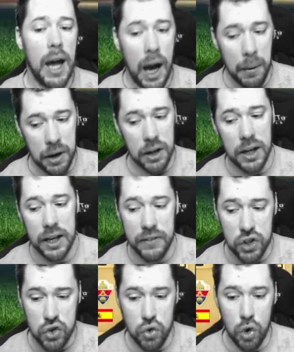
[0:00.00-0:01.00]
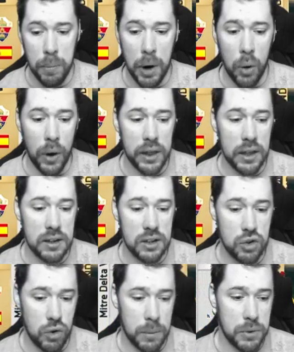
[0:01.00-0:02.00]
I'm going to leave a straw poll in the
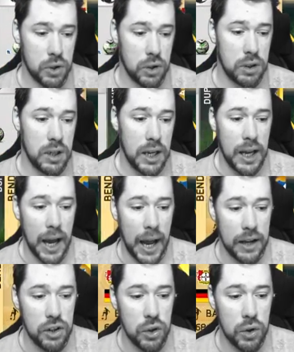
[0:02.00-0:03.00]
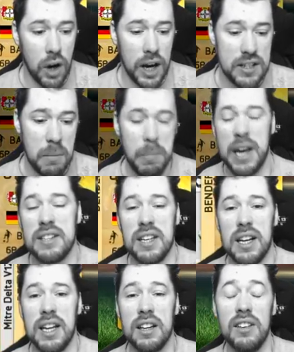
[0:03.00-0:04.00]
description, and you guys are
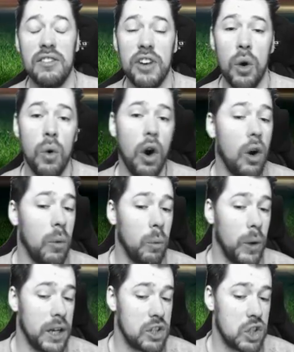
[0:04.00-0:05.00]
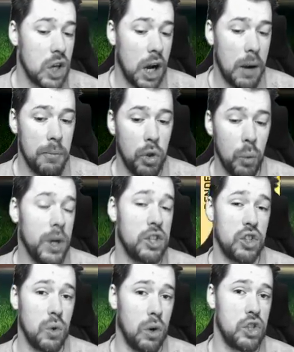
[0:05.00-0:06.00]
basically going to vote on which
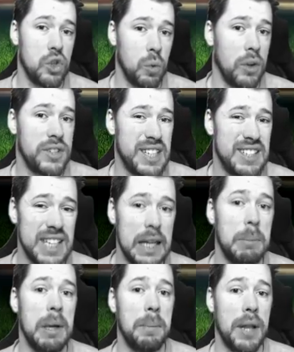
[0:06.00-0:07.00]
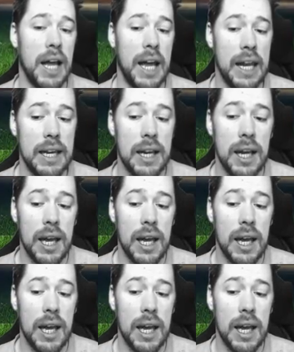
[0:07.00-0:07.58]
squad you want to see me play